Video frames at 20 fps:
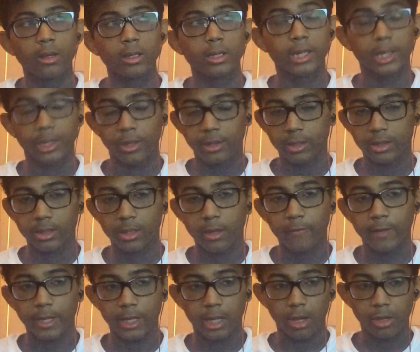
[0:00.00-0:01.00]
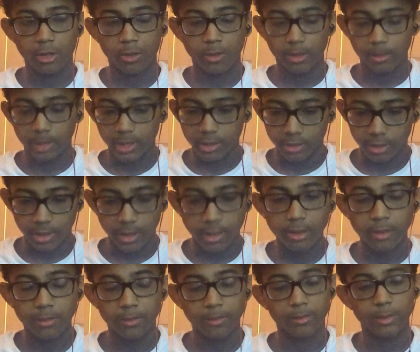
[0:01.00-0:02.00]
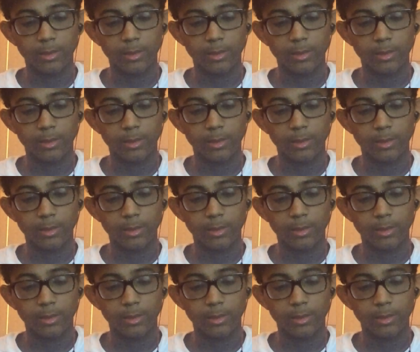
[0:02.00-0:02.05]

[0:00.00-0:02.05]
carry yourself like how you want to be treated.